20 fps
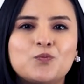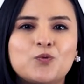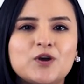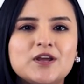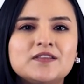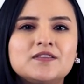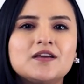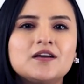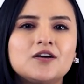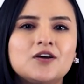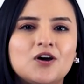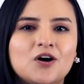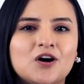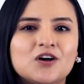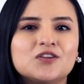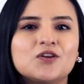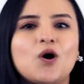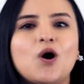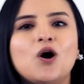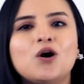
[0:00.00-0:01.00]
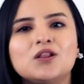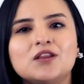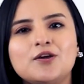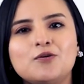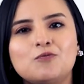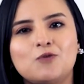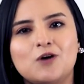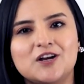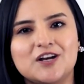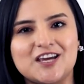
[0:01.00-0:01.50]
Print and Cut
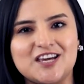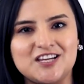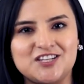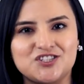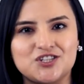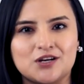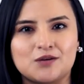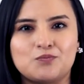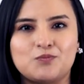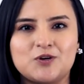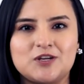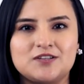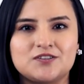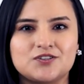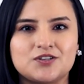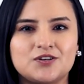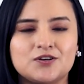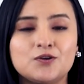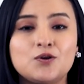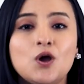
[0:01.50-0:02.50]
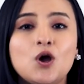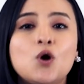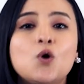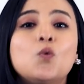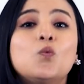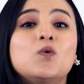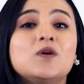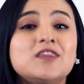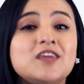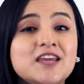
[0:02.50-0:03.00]
All-in-One Inkjet printer
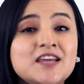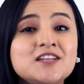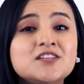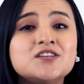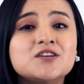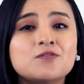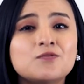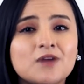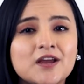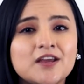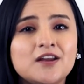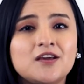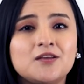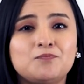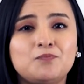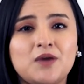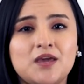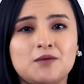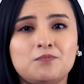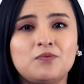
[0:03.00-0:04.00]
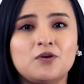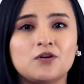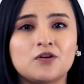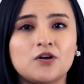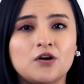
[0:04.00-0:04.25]
with integrated paper